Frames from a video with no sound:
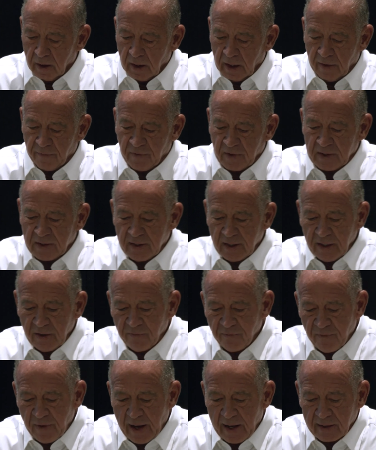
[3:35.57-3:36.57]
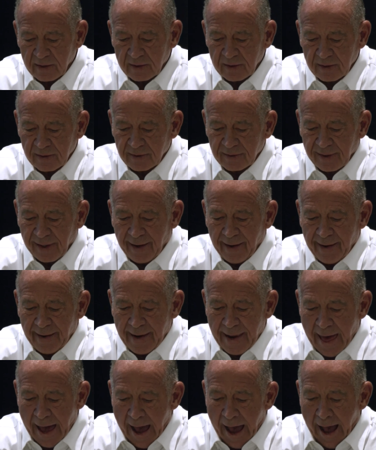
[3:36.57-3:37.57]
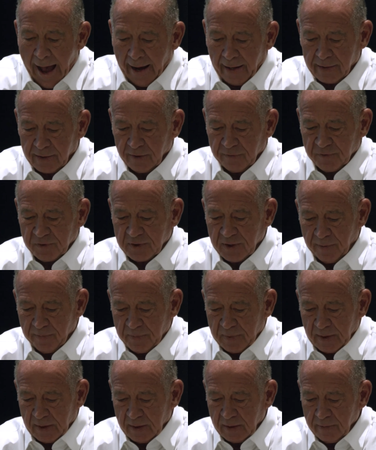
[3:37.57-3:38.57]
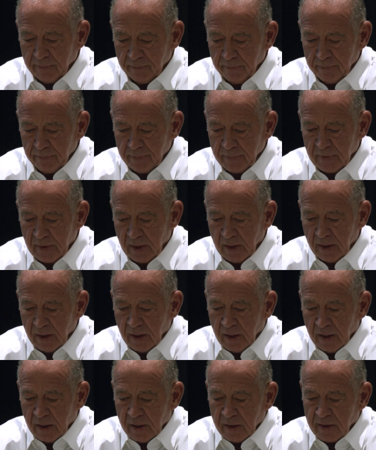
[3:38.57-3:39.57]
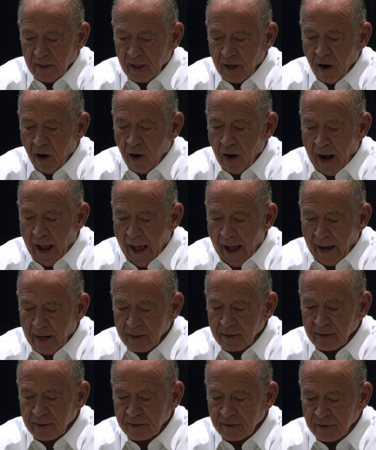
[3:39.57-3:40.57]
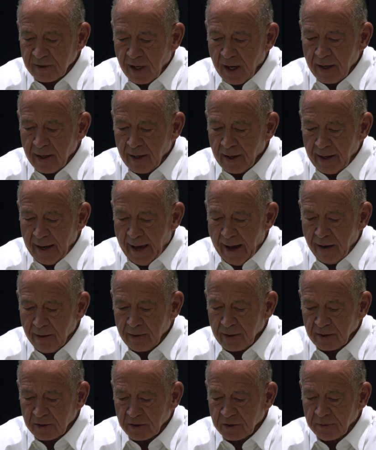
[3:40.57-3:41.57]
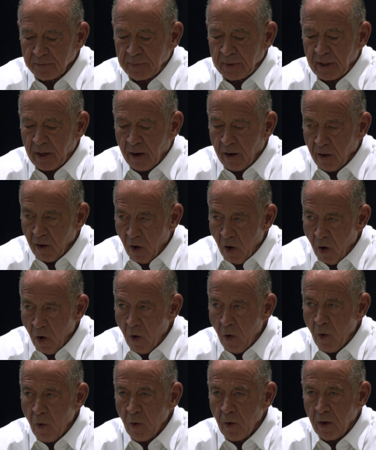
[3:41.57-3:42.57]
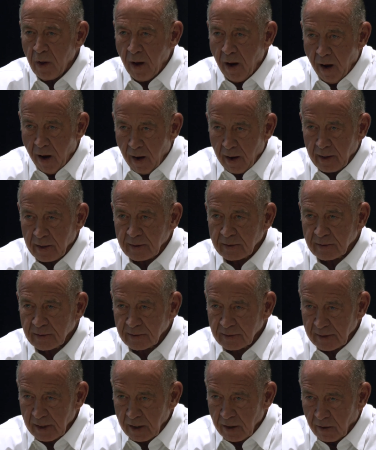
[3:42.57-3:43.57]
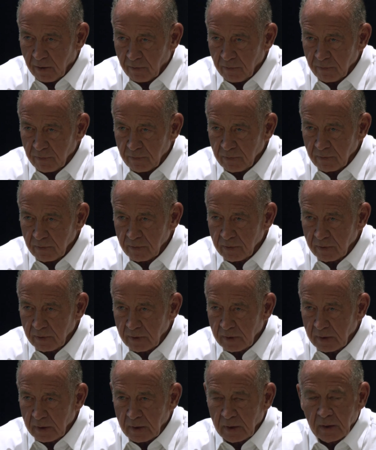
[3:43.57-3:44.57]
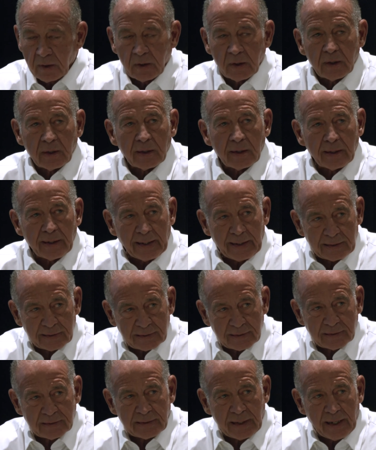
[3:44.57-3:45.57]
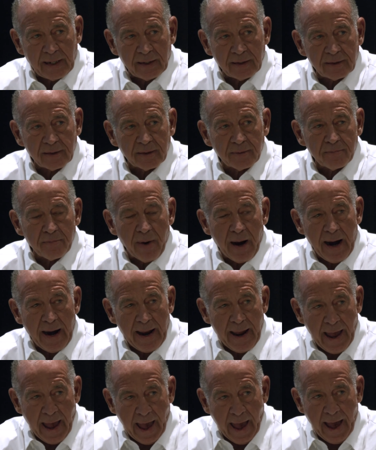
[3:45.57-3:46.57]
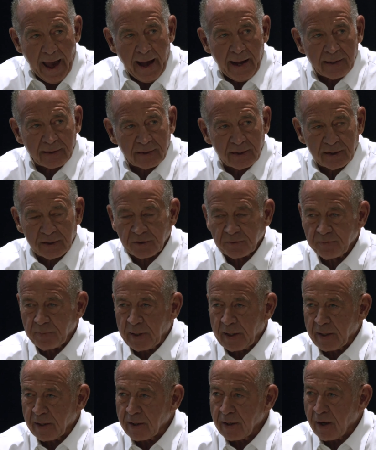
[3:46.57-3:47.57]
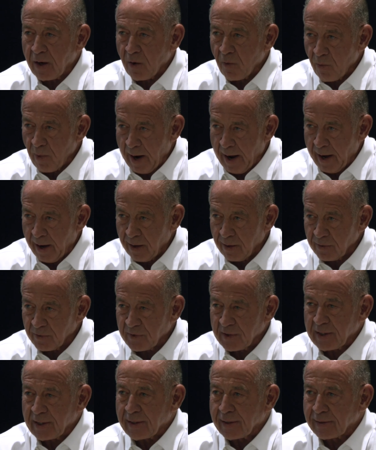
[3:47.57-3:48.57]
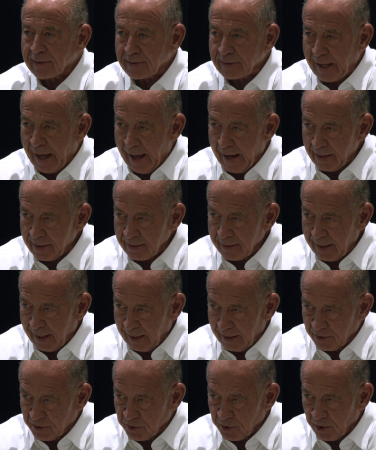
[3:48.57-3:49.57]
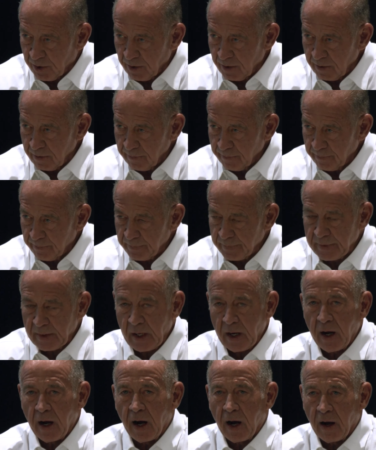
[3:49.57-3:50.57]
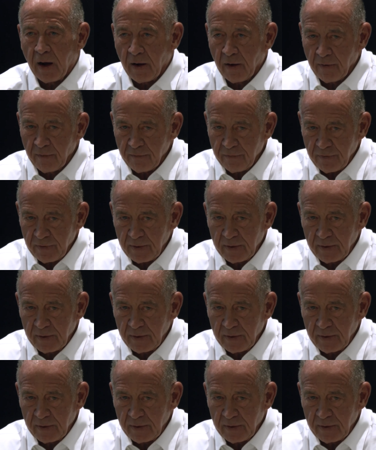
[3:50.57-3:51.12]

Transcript: If a defect is a lack of something, then our act has not allowed us to be our whole, honest self. Let's say that my act has been around the exact nature of